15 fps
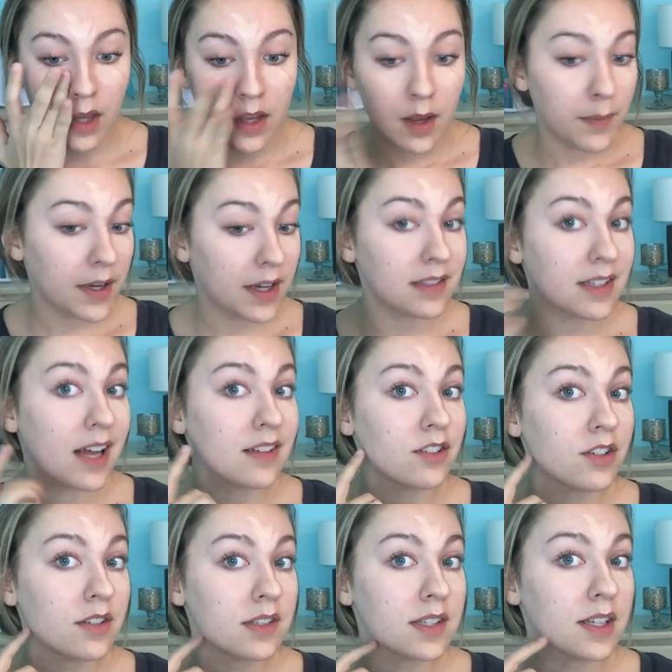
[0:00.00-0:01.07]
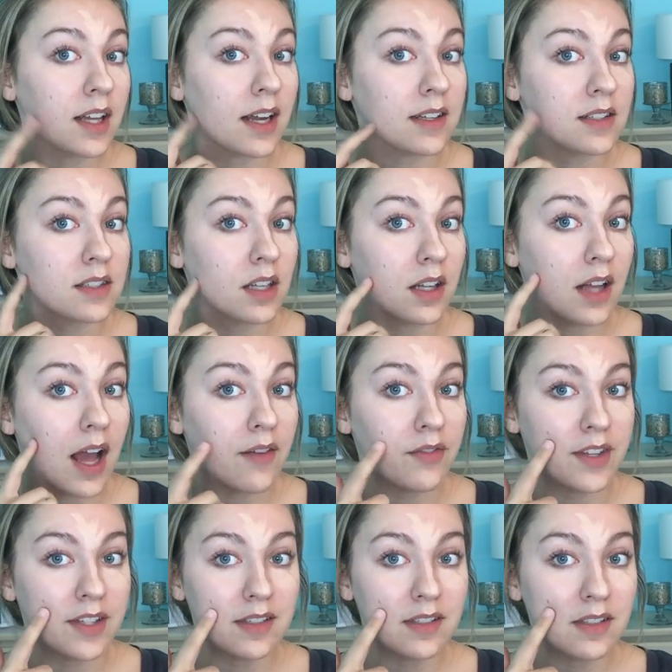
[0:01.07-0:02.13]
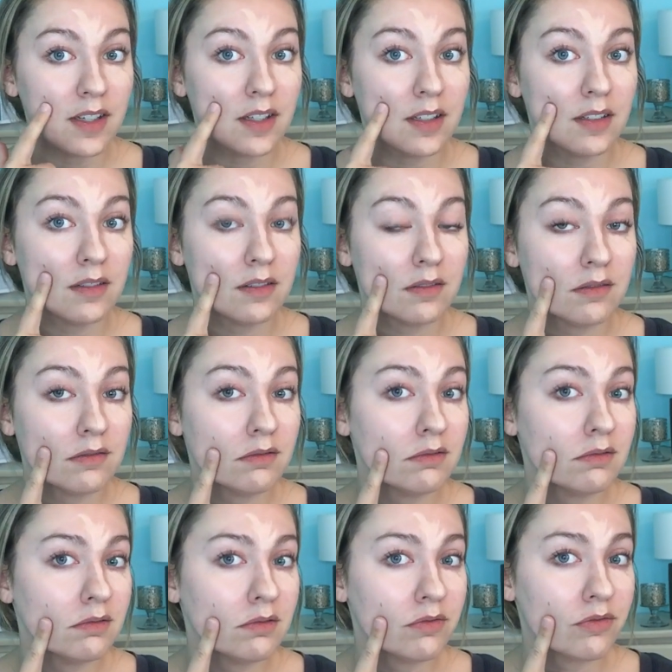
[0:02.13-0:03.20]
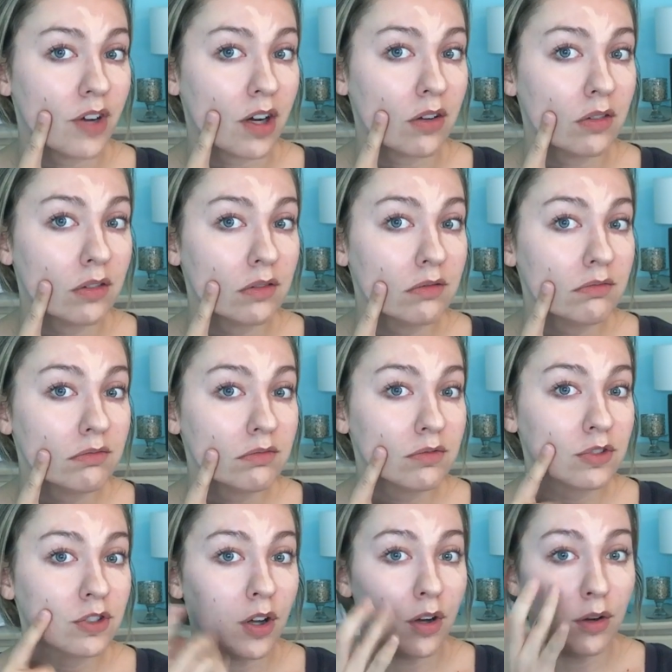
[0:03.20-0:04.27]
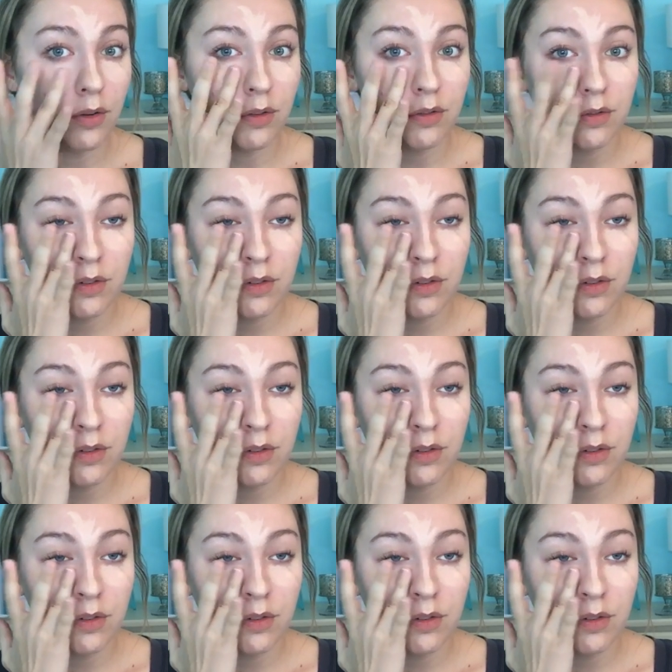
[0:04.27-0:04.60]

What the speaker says: because as you can see, like I still have, this is a freckle, so